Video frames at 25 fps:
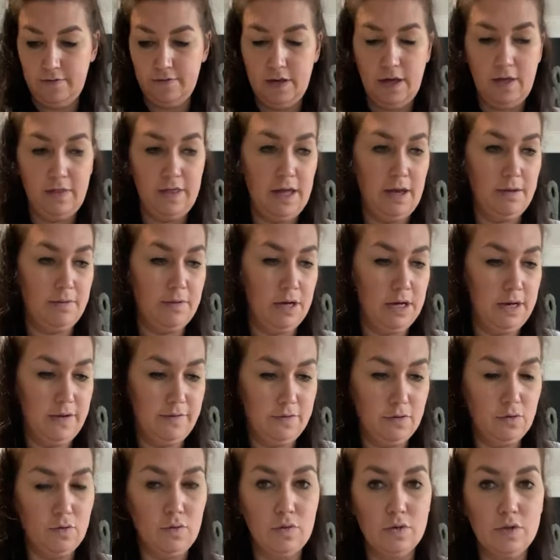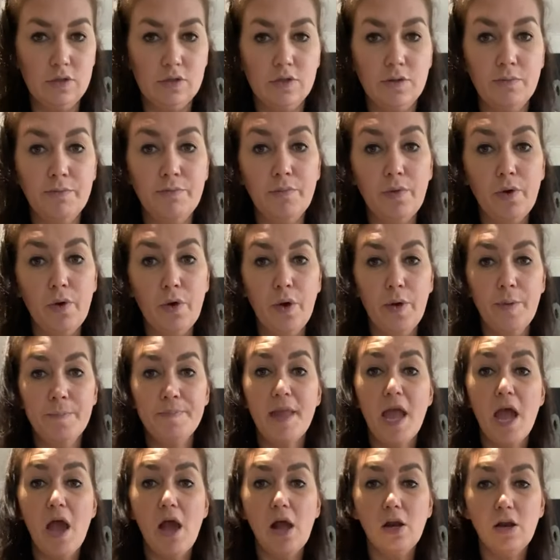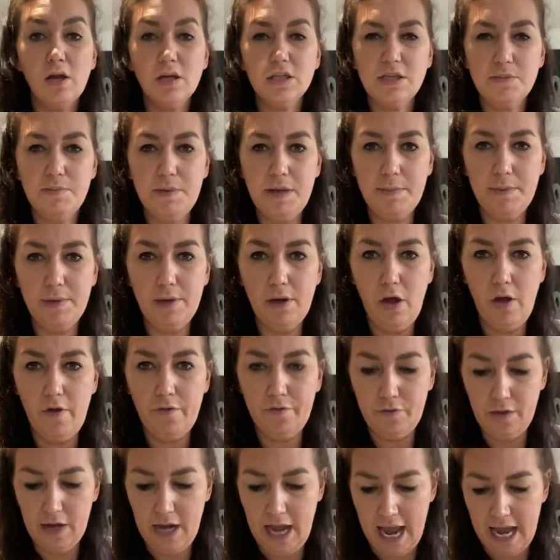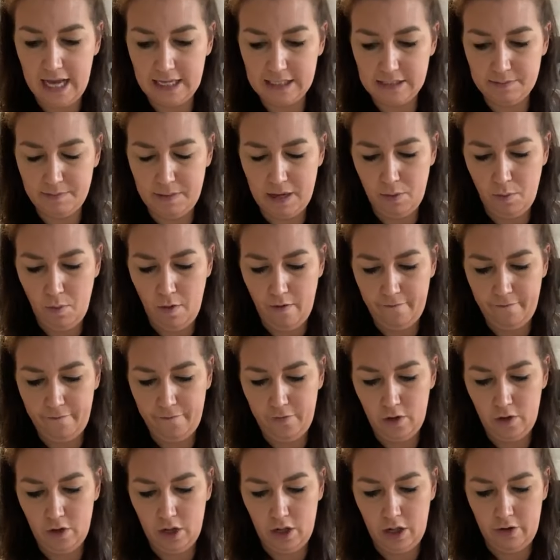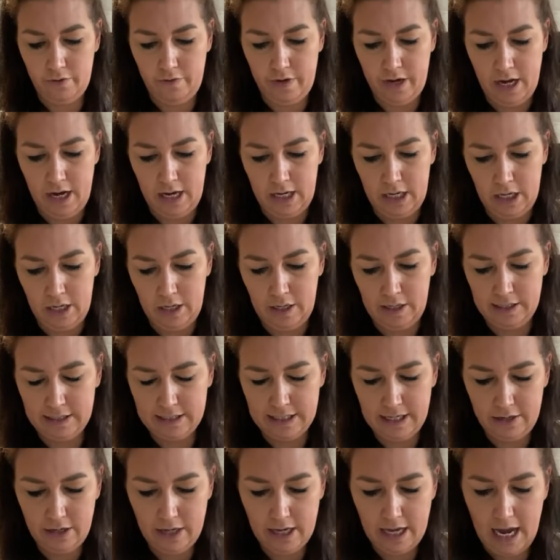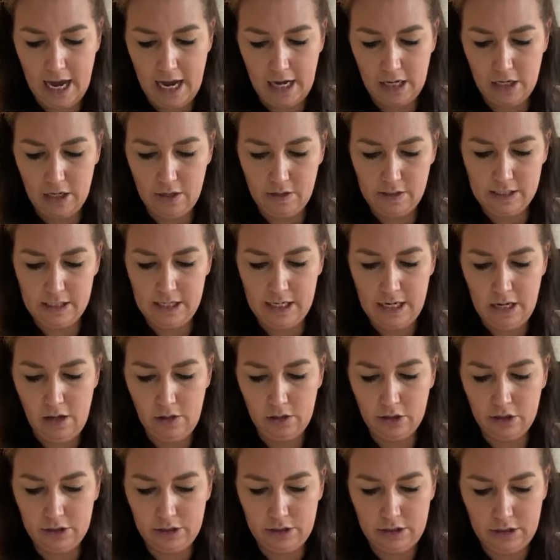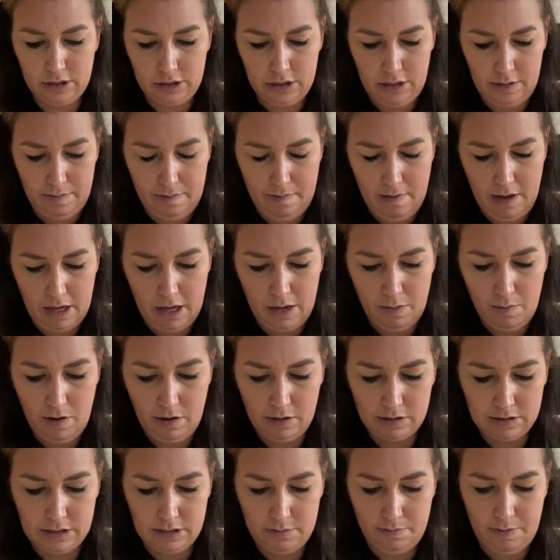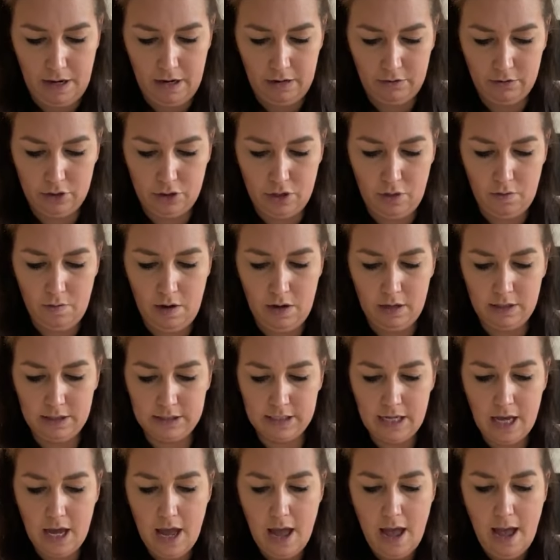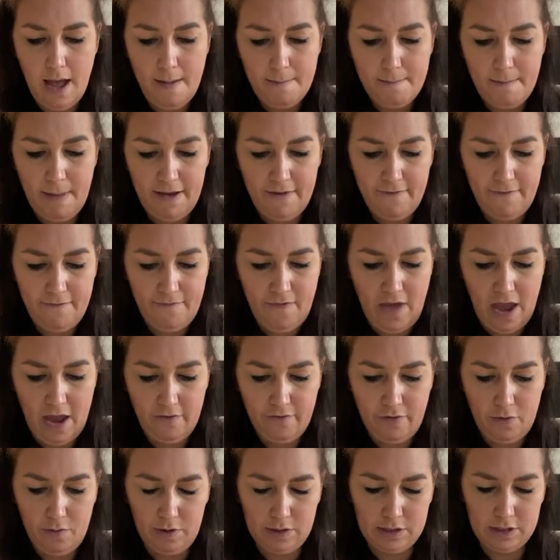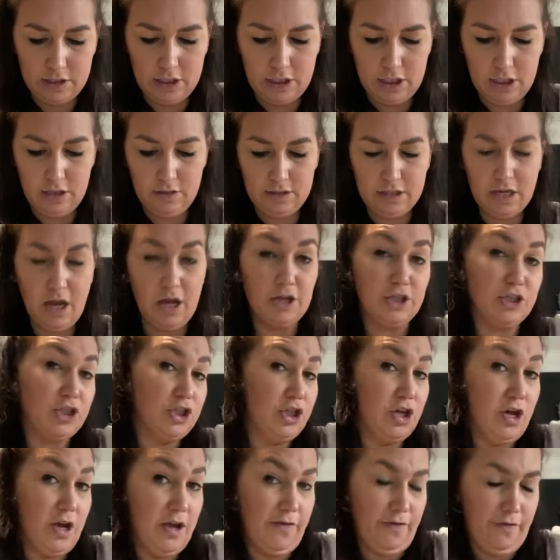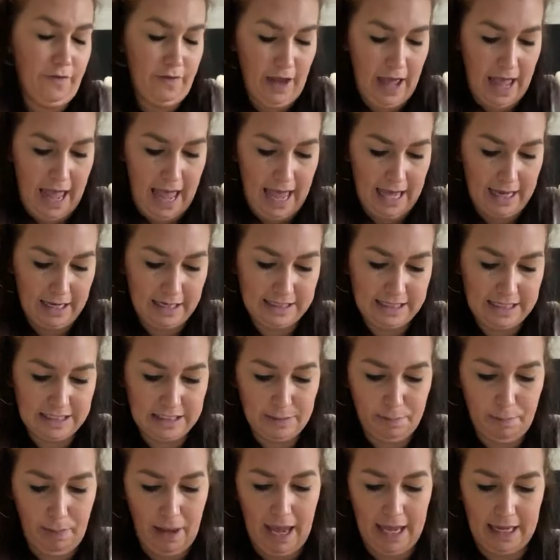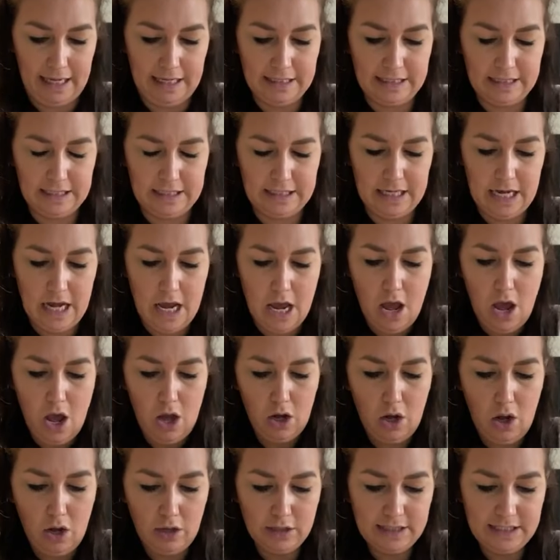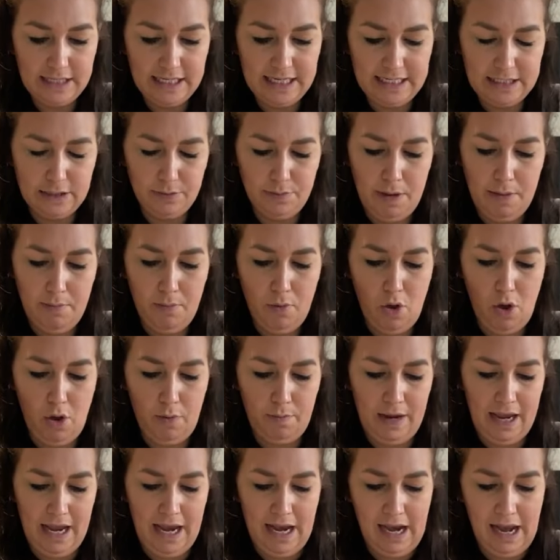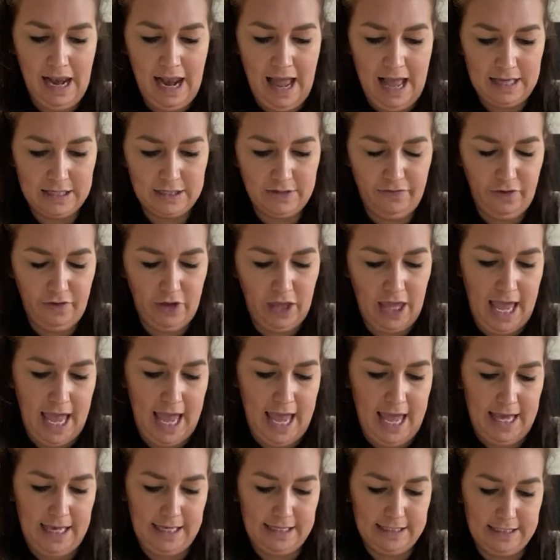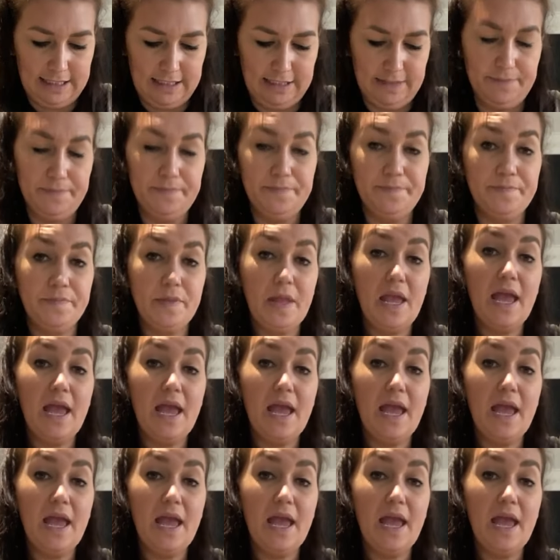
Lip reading: I'm going to have to order some more. Lots of people often ask me what food colouring I use. Now, you can use just the supermarket ones and the pound shop ones. My favourite ones to use are Sugar Flare, because it's a paste. Costs a little bit more, but it lasts for years,